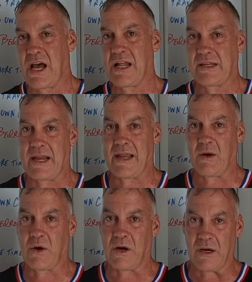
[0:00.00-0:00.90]

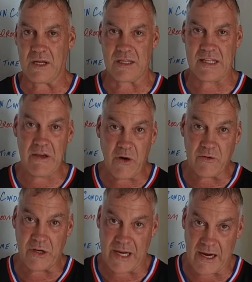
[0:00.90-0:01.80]
holiday, or live
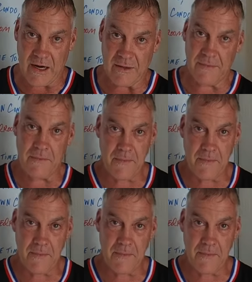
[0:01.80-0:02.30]
over here.